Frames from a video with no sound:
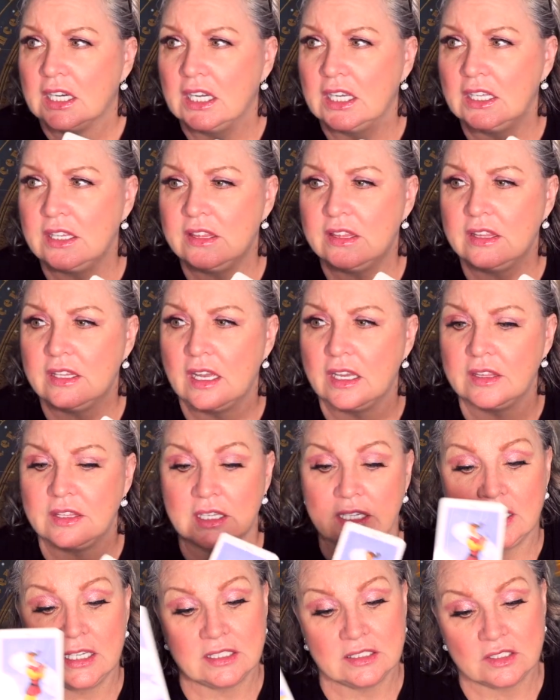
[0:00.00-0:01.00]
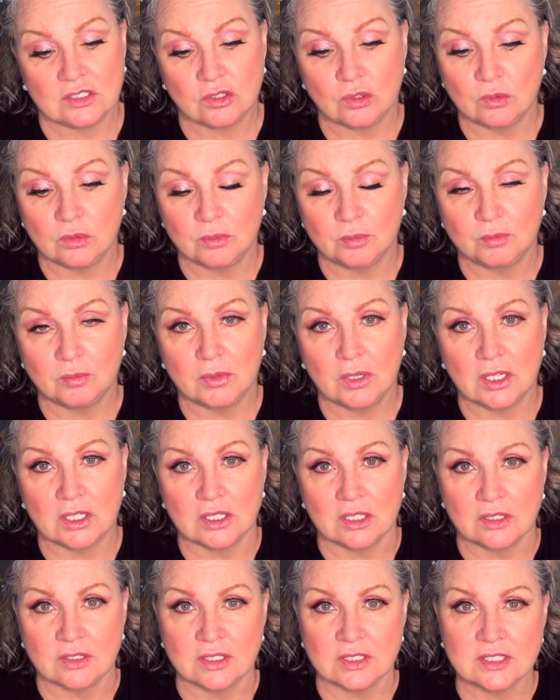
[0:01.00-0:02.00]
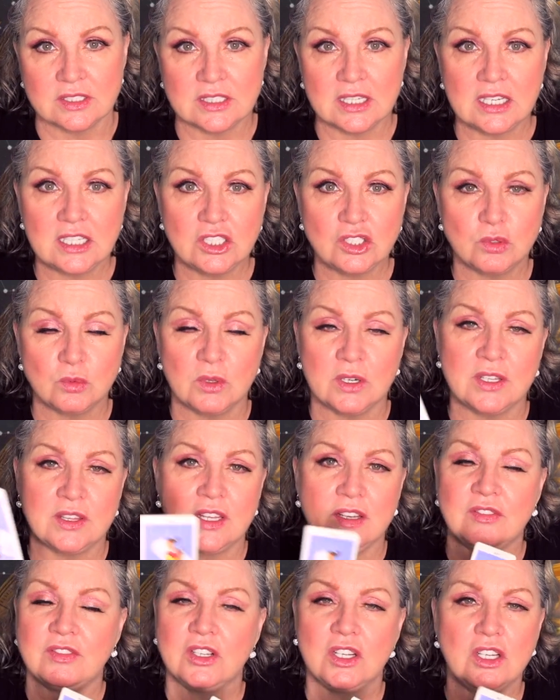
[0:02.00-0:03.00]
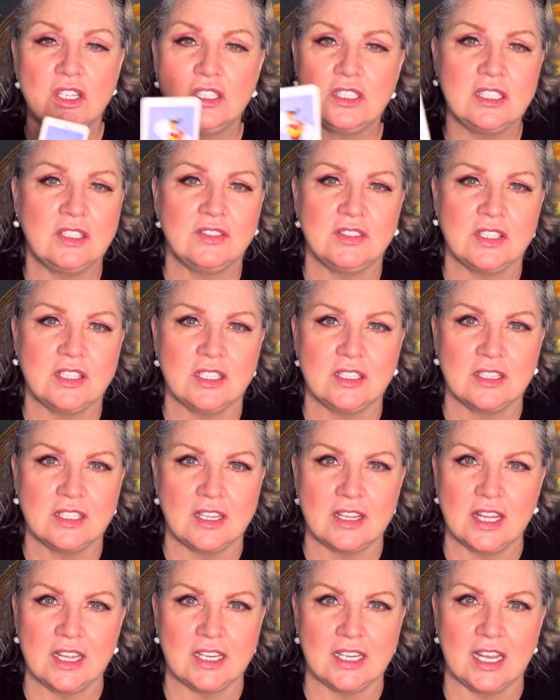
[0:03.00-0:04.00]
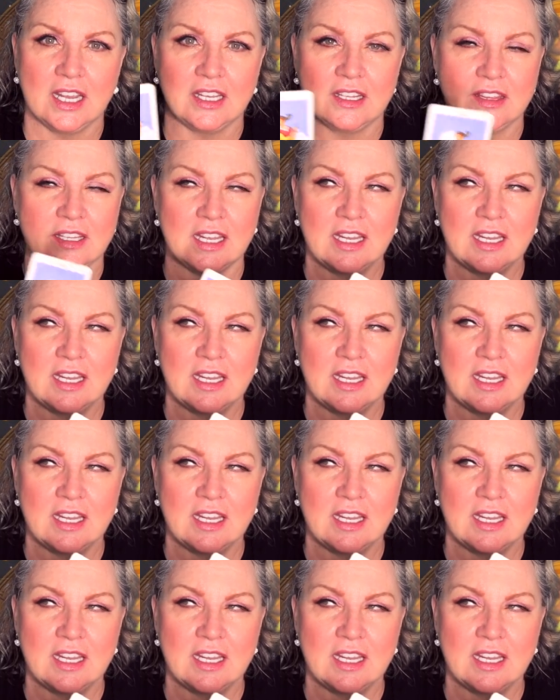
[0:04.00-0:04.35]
And that gets to the stage where they've learned everything that they can.